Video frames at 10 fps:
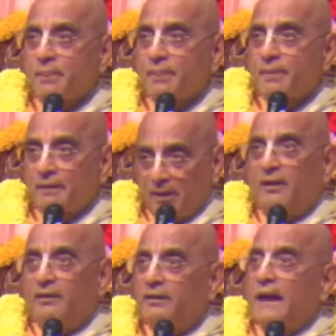And he
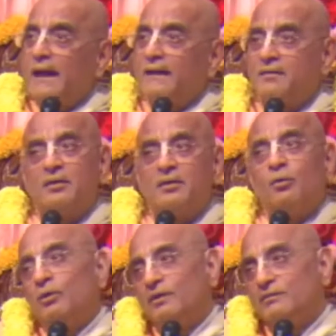narrated the whole
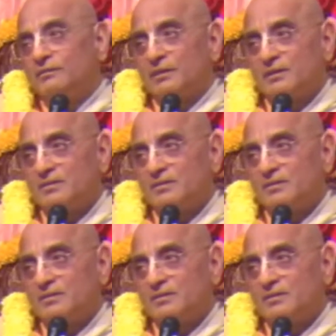incident.